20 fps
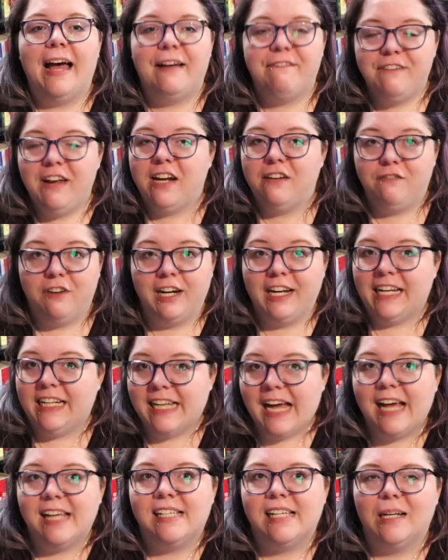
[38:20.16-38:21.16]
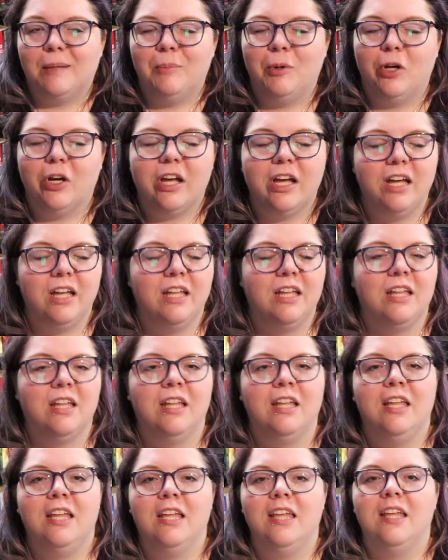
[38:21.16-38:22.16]
a fan fucking tastic book,
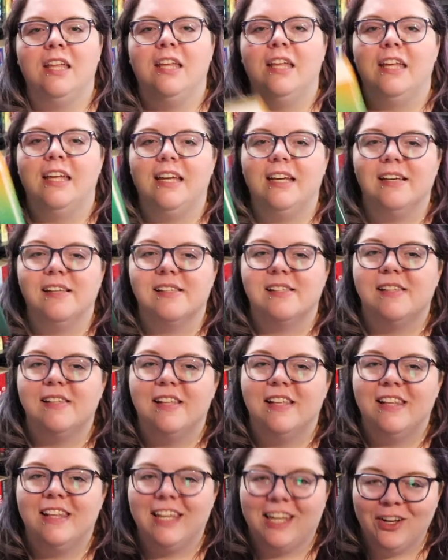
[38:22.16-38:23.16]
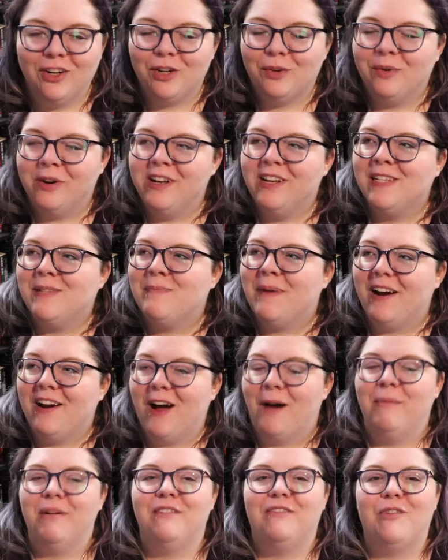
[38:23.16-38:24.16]
is The Gilded Ones by
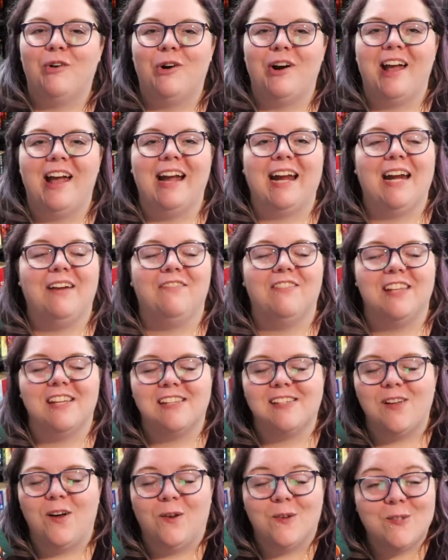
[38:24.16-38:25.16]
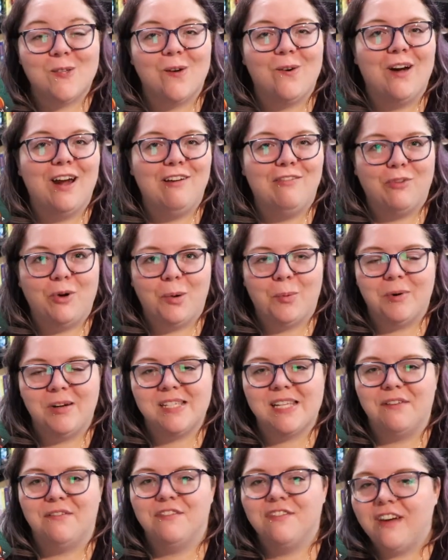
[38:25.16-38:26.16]
Namina Forna. I gave this also a
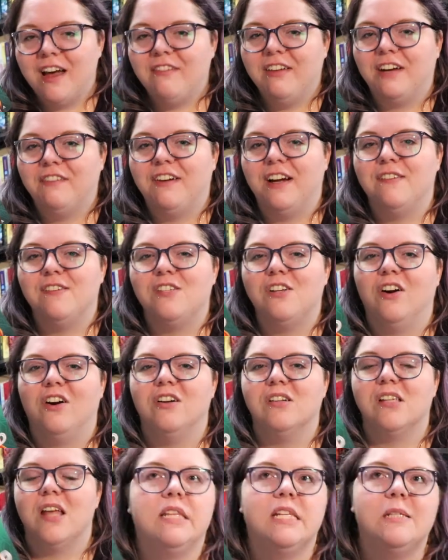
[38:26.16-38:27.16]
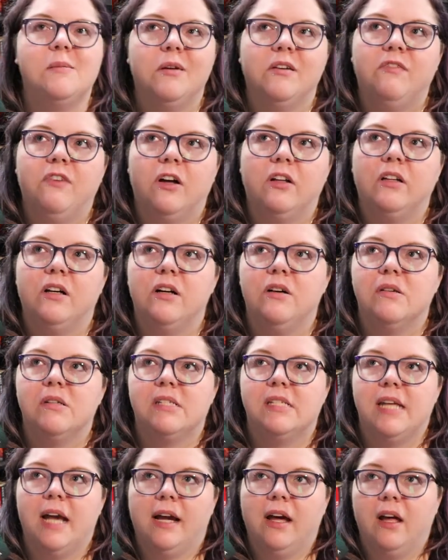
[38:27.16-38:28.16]
4.75 out of 5 stars. This book
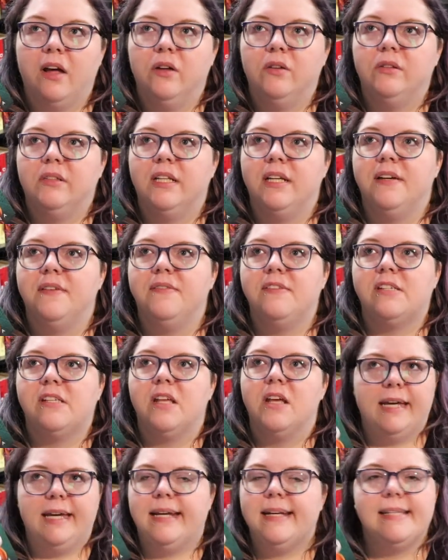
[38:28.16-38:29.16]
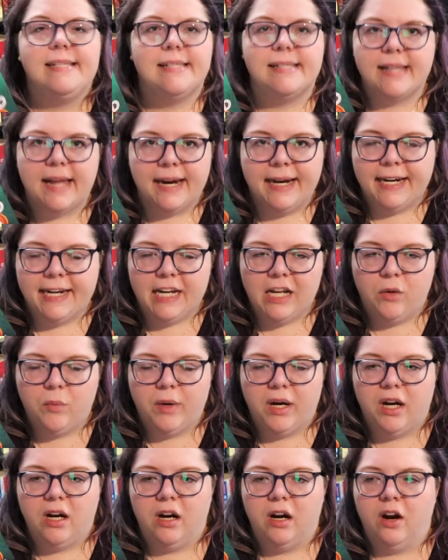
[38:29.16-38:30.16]
follows Deka who lives in a society
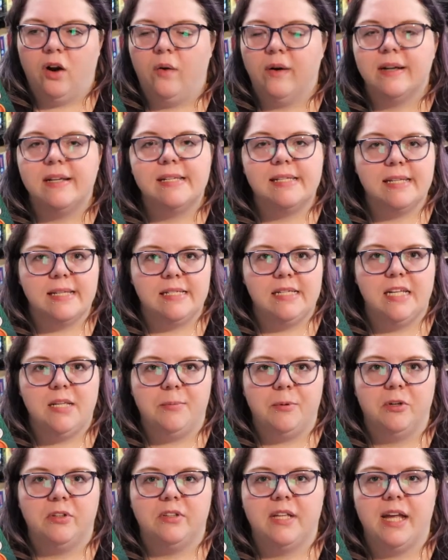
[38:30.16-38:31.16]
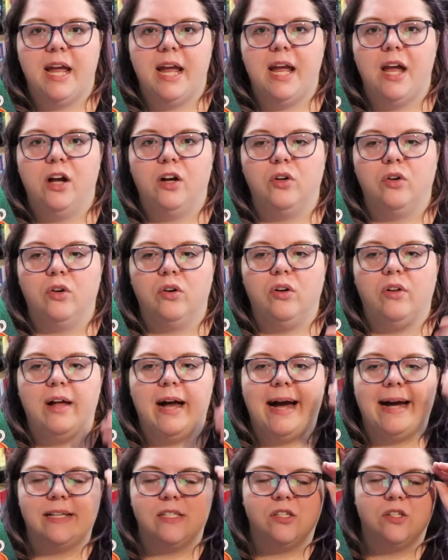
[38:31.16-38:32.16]
where on the 16th birthday a girl
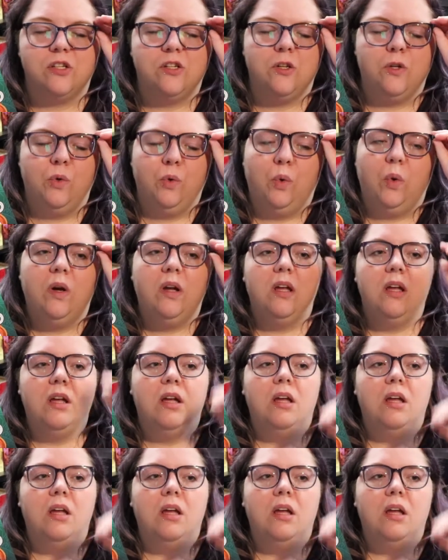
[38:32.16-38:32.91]
has to